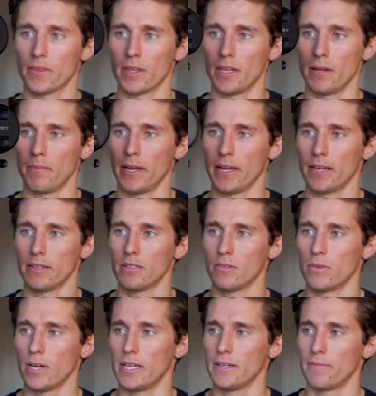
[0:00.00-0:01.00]
and I pan to
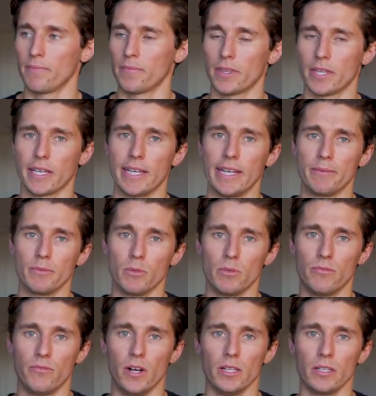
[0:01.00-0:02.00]
the right, the camera
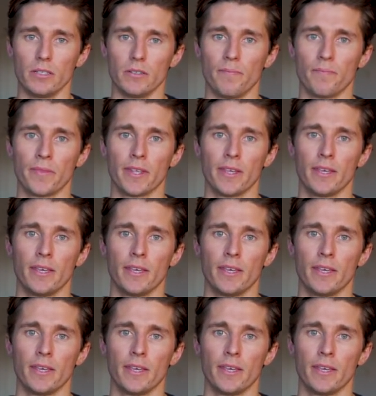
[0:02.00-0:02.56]
will follow.